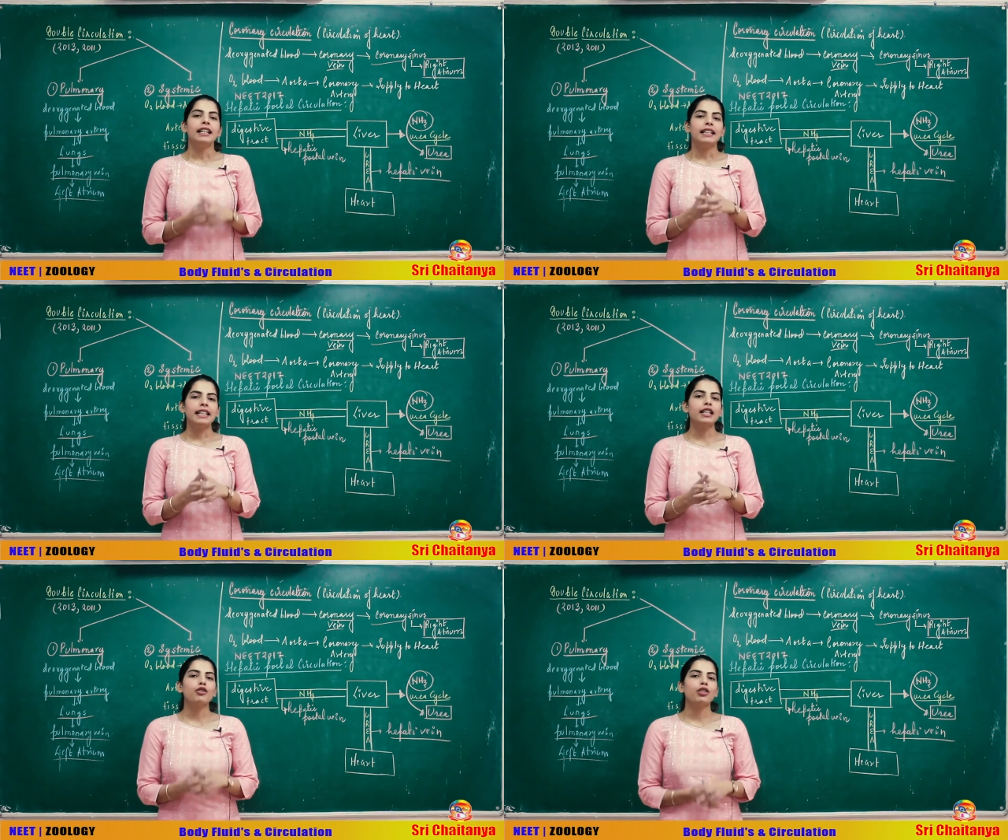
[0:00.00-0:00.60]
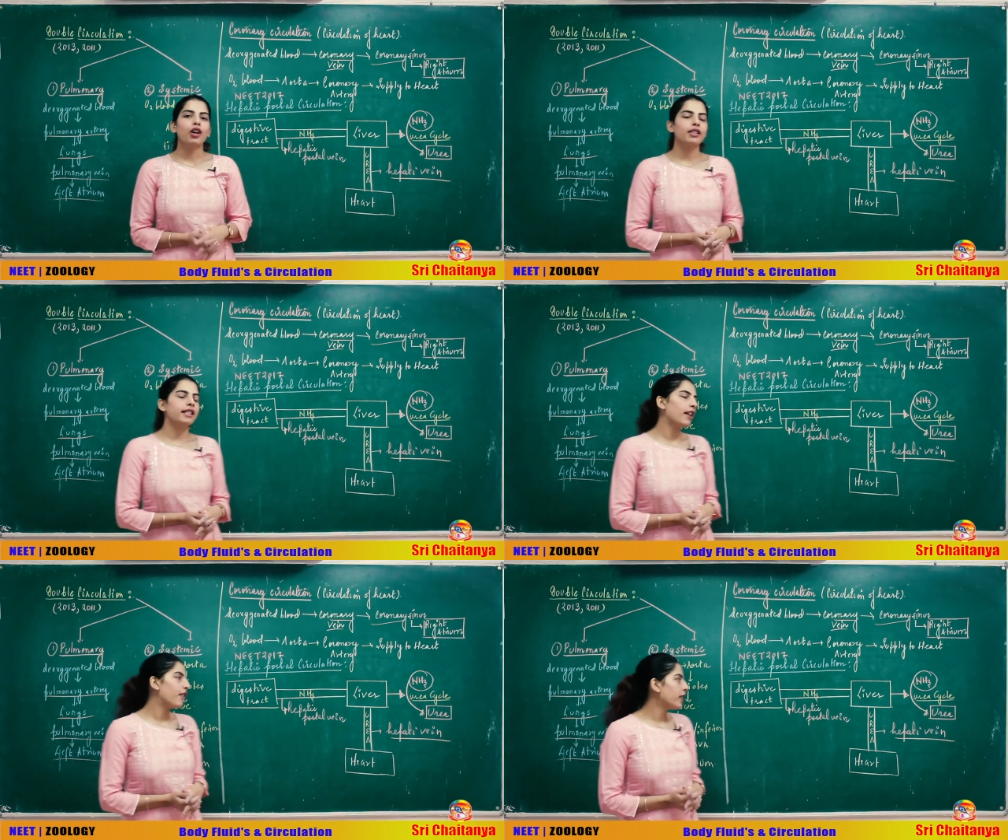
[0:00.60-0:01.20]
NEET
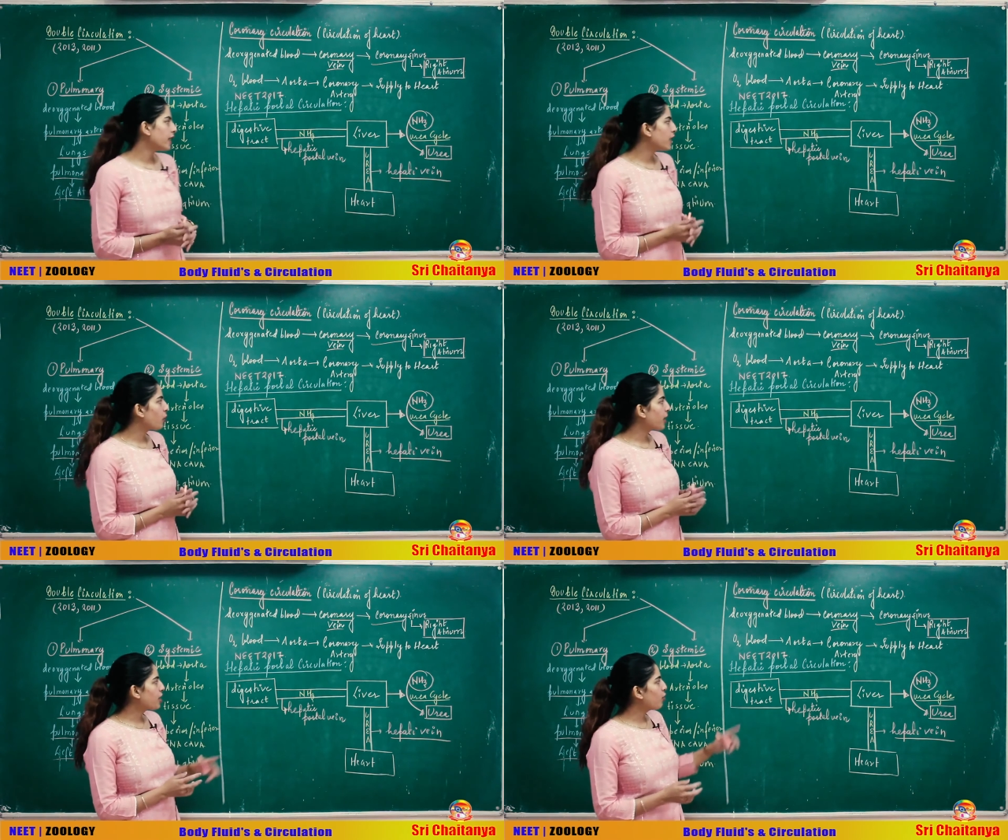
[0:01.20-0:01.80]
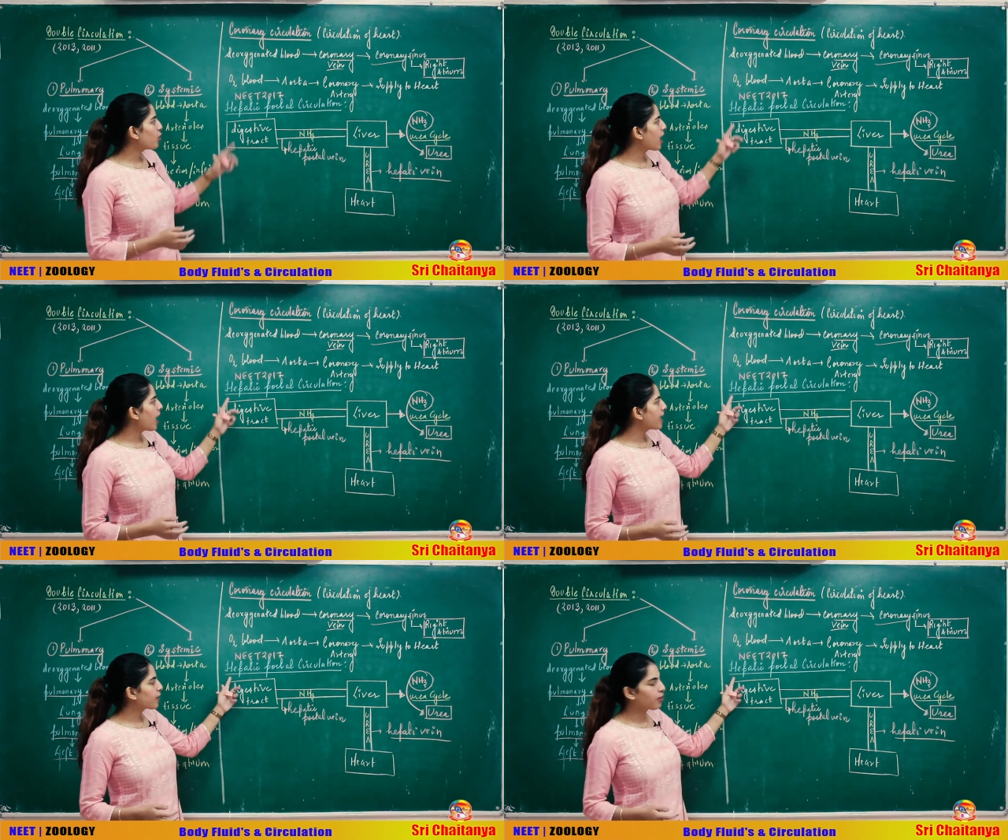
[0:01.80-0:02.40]
2017 question was
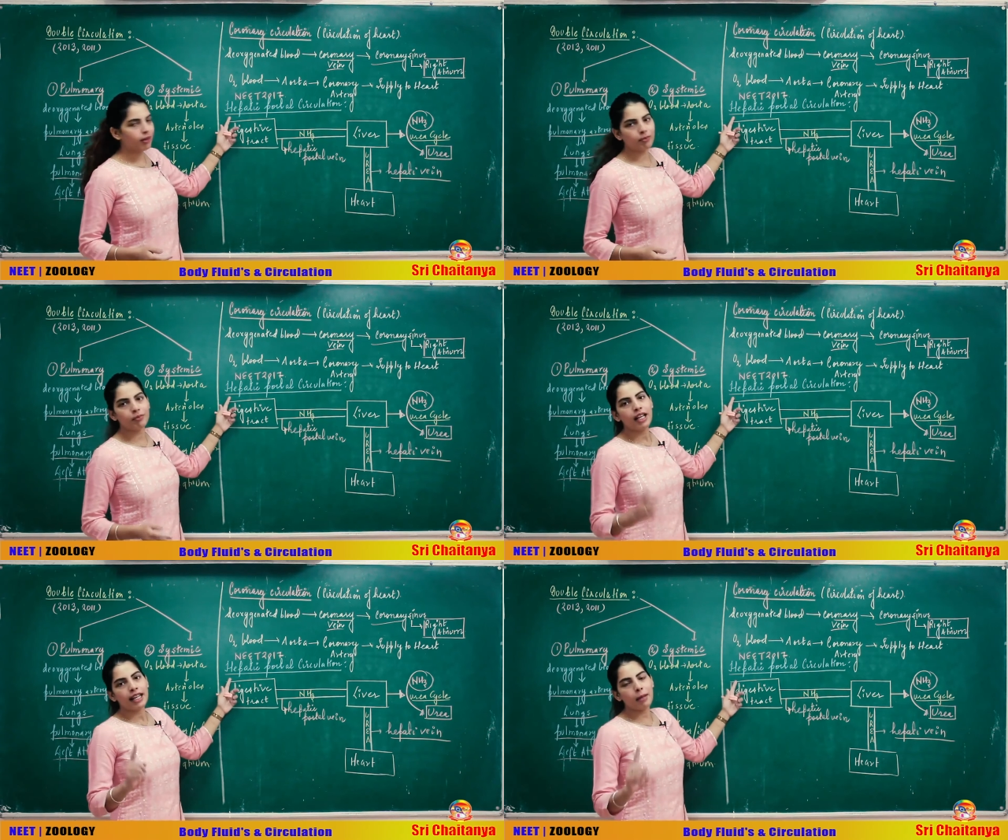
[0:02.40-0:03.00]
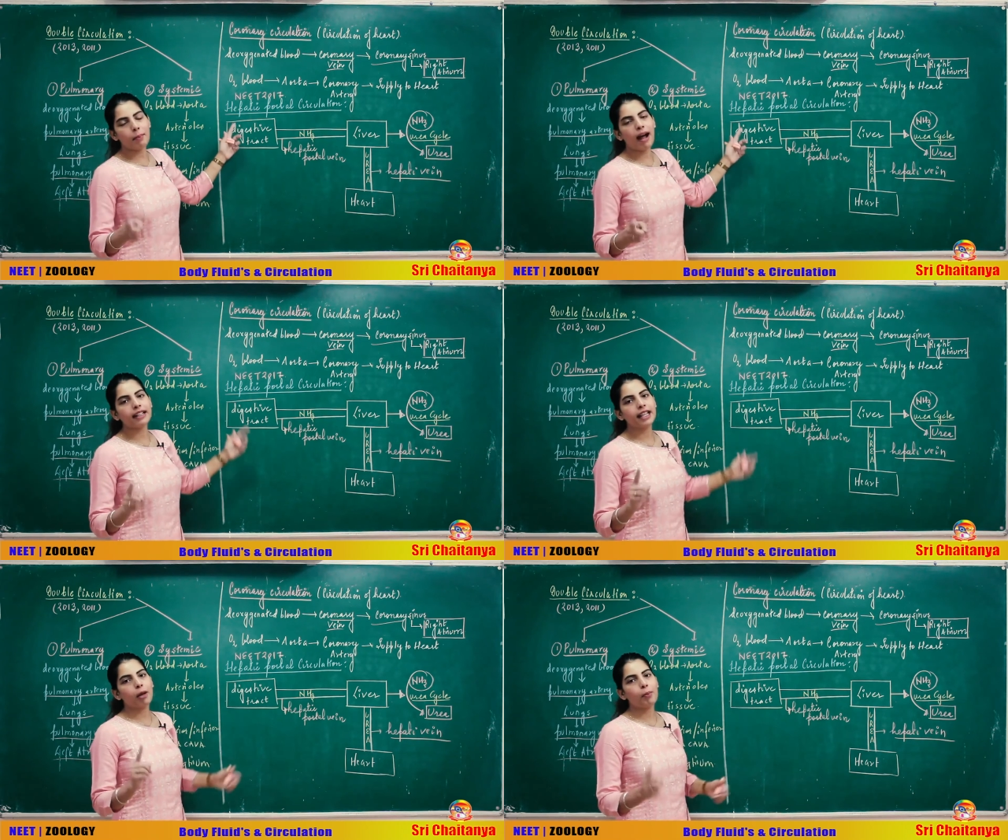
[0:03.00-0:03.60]
asked from
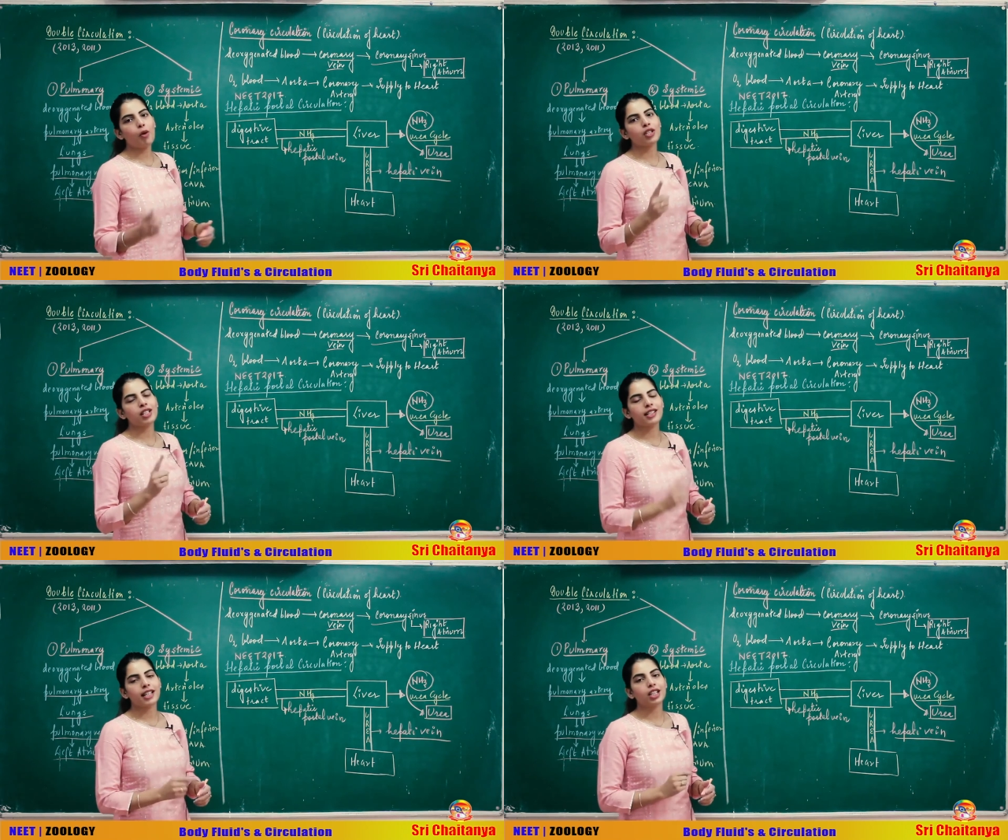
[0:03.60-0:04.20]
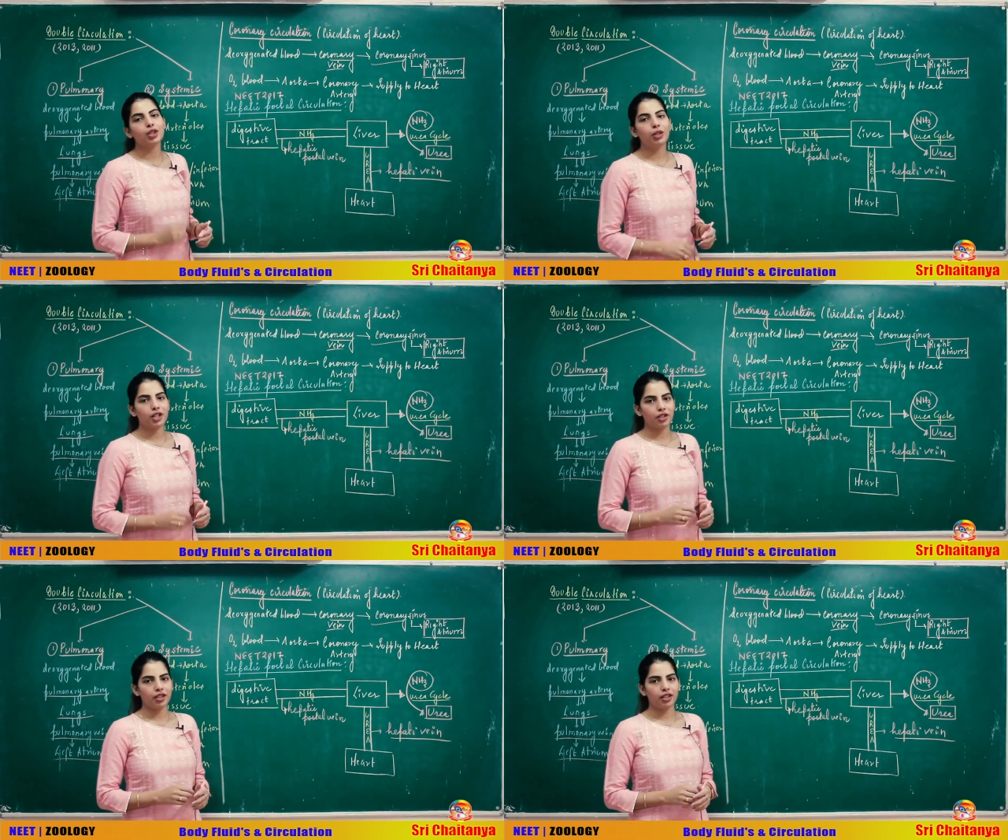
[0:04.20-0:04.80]
hepatic portal
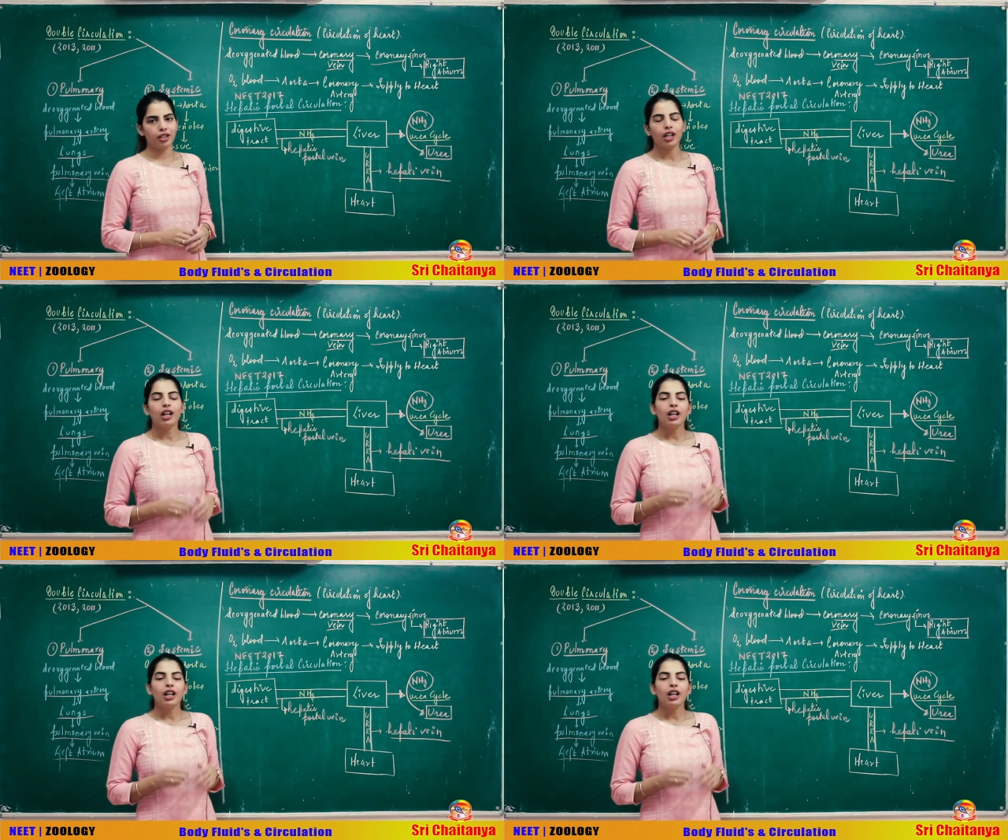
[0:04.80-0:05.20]
circulation.